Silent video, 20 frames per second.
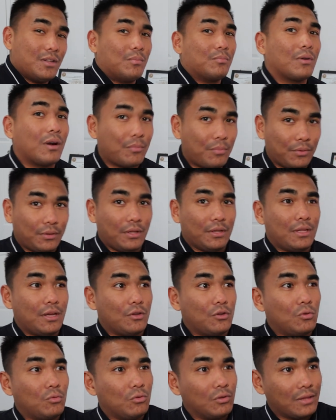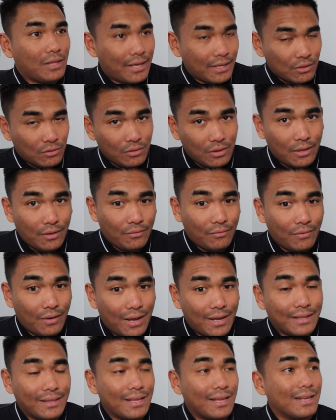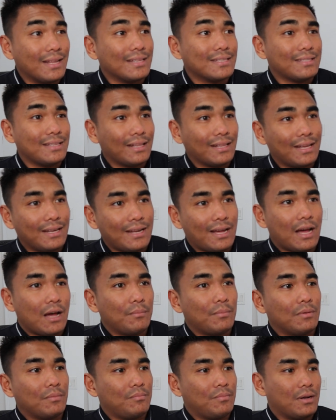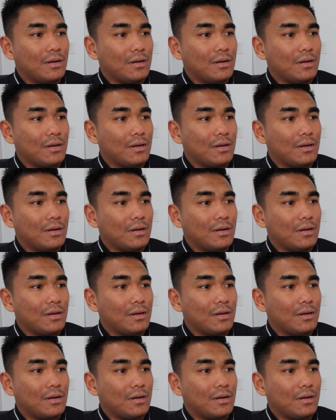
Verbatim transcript: to the property that you would like to live, and then it's not gonna happen